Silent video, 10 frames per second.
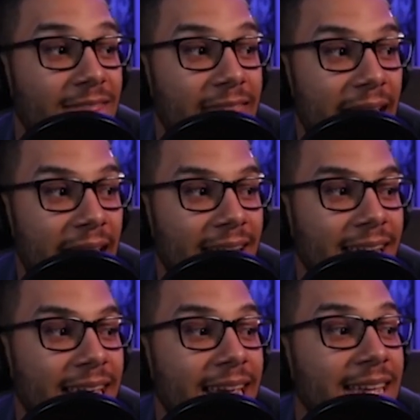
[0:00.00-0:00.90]
That
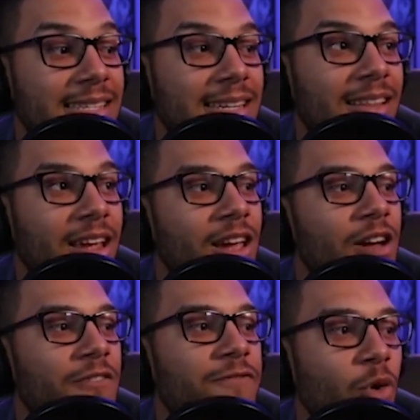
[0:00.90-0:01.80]
isn't, like,
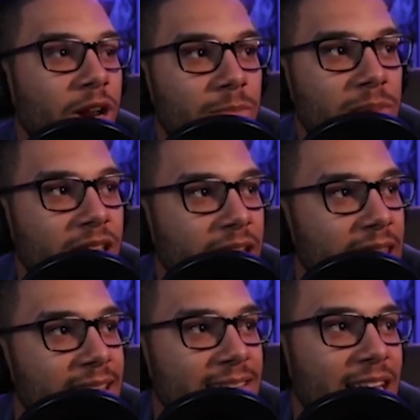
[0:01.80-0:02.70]
40
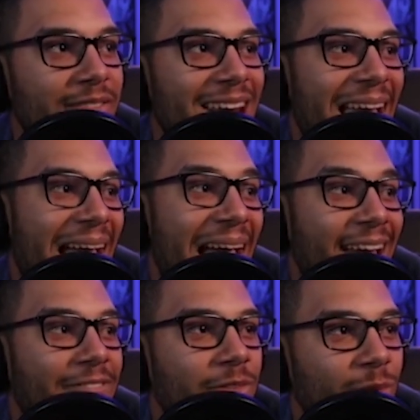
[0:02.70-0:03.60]
million, that's not even
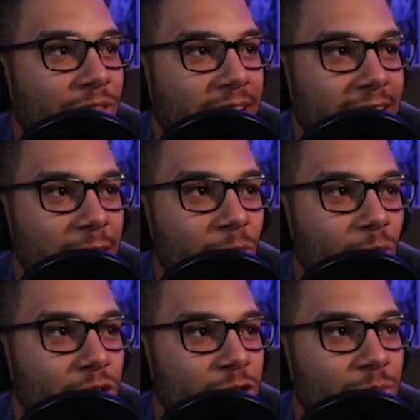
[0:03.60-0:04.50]
half of what the Game
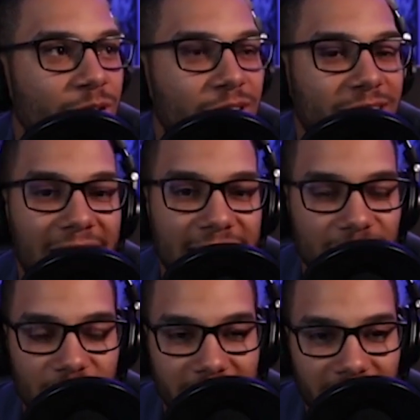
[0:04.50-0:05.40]
Awards pulled
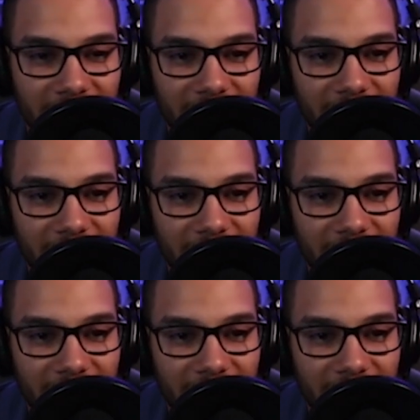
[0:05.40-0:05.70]
last year.